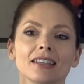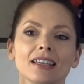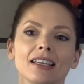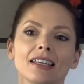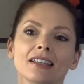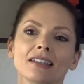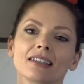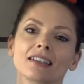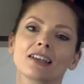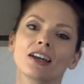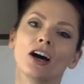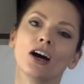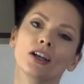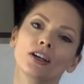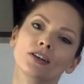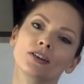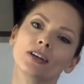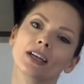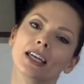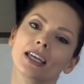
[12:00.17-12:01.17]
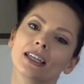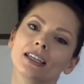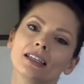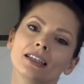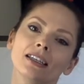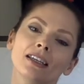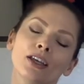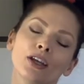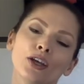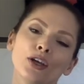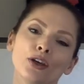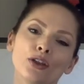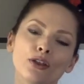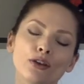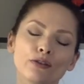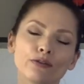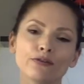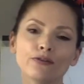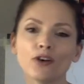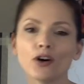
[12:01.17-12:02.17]
is colouring in the
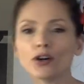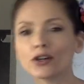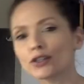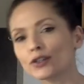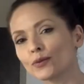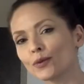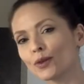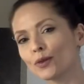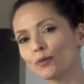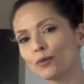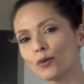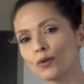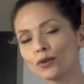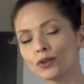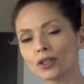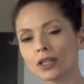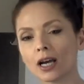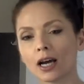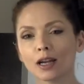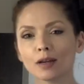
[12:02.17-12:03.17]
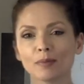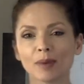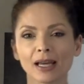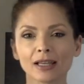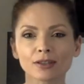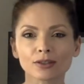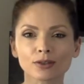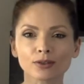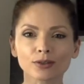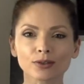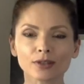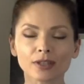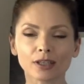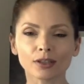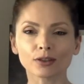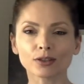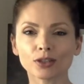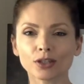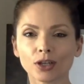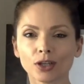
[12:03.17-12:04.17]
fox with the watercolour pencils, and
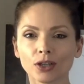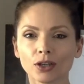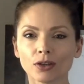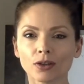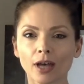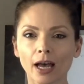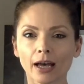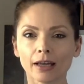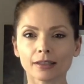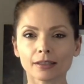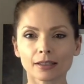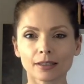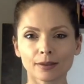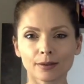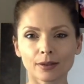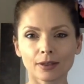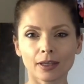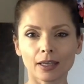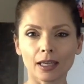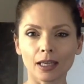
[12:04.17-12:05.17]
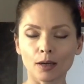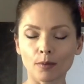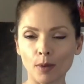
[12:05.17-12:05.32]
I'll show you that in a